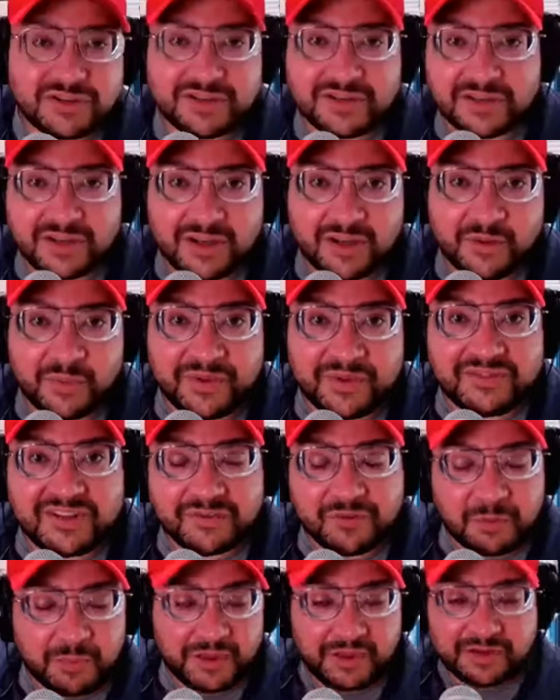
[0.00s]
and we have
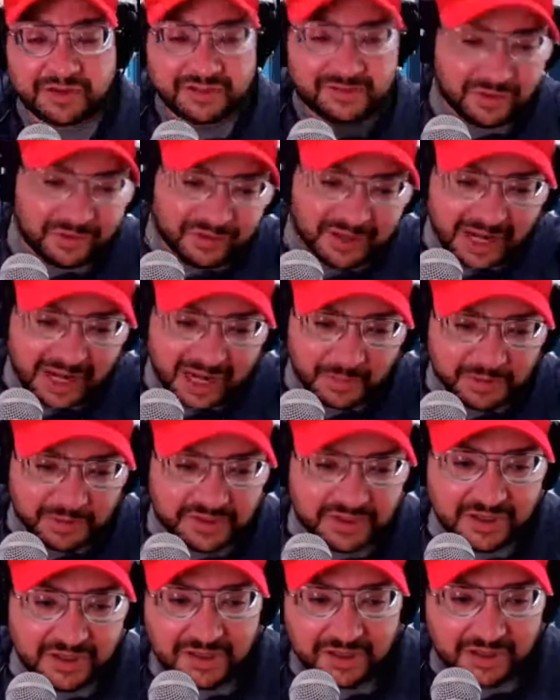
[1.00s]
different buildings on campus.
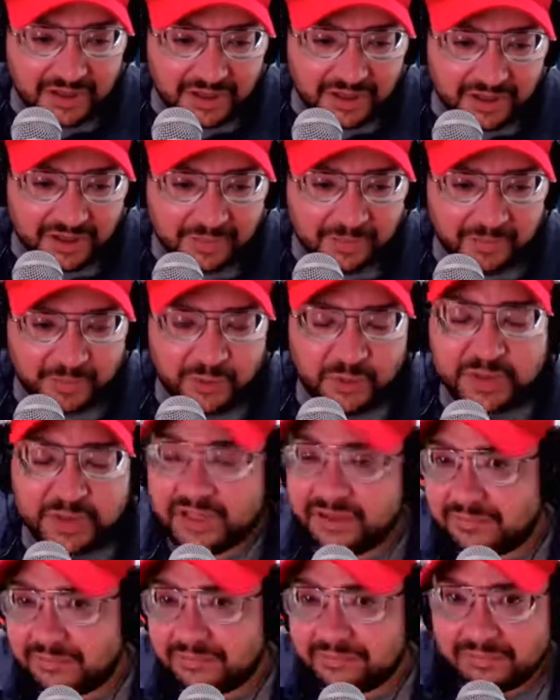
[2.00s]

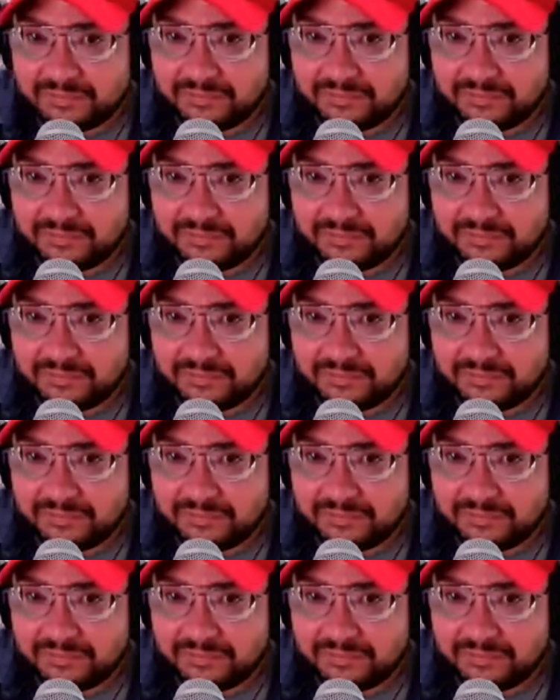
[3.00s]
Moody,